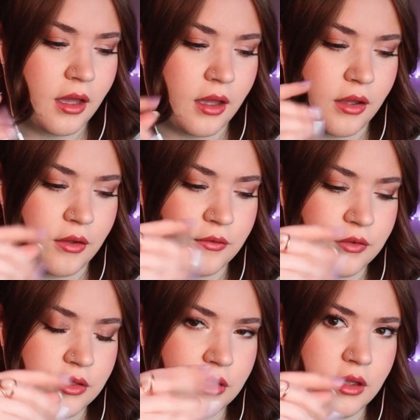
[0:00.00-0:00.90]
of
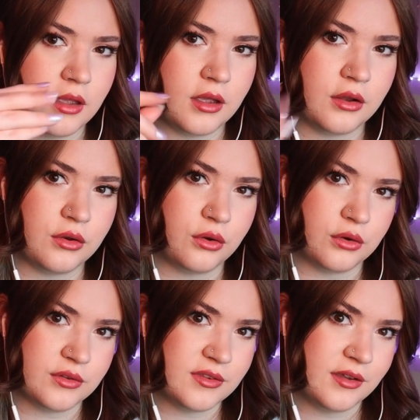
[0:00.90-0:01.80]
the
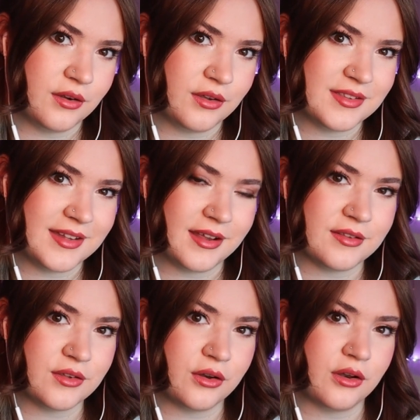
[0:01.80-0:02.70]
nerd series that I
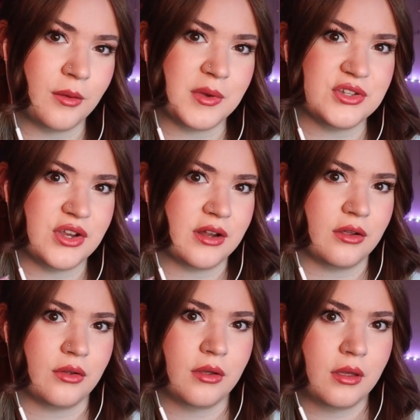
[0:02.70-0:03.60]
started on my
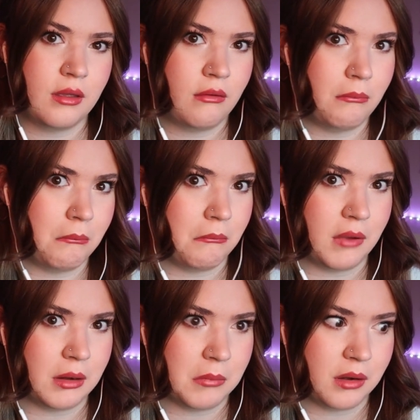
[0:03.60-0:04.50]
channel
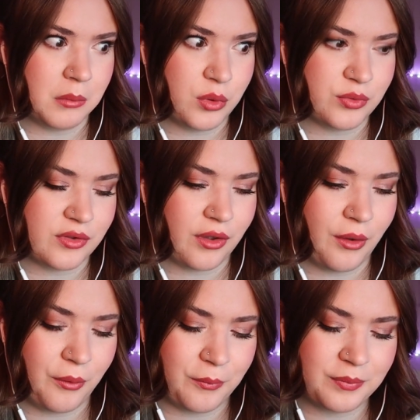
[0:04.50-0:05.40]
many moons
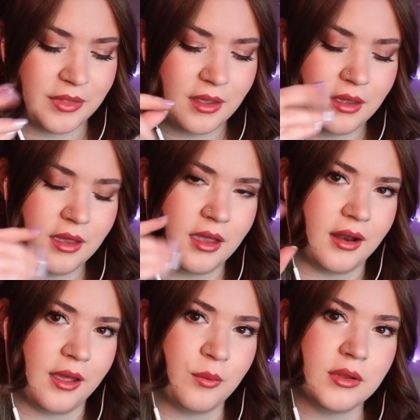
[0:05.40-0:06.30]
ago.
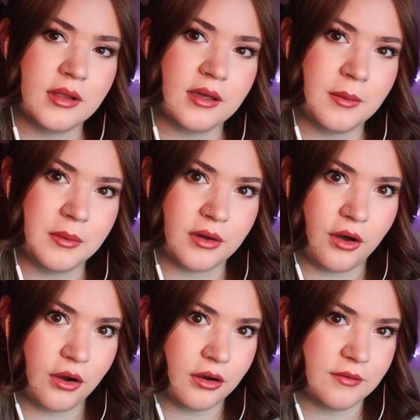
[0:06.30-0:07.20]
And I will link up a
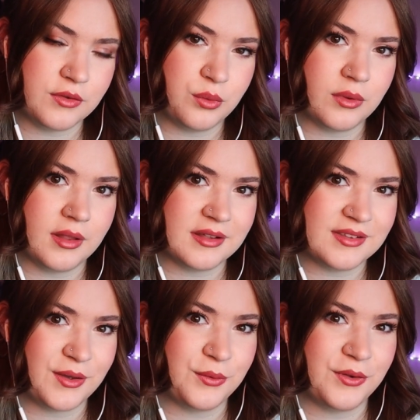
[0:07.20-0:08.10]
card if you would like
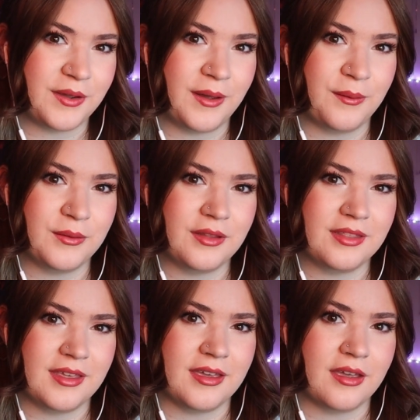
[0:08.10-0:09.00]
to go check out
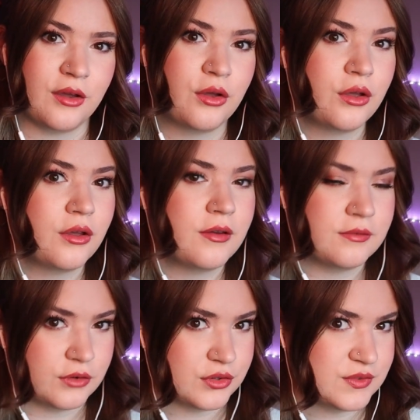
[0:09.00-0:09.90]
the
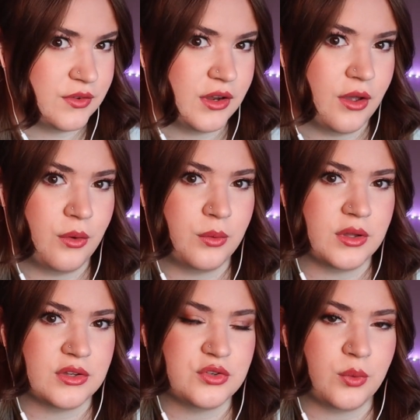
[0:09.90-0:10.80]
first video,
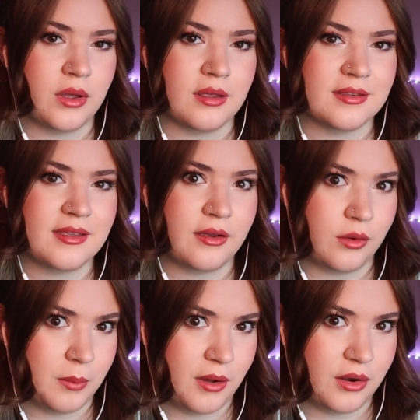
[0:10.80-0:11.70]
which was
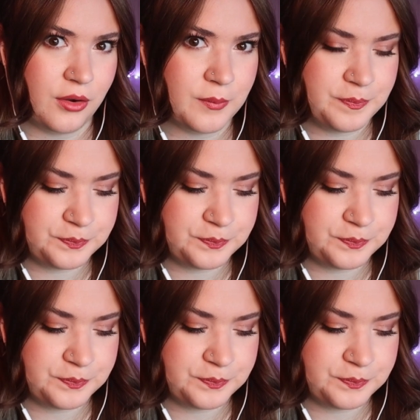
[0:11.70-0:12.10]
Harry Potter.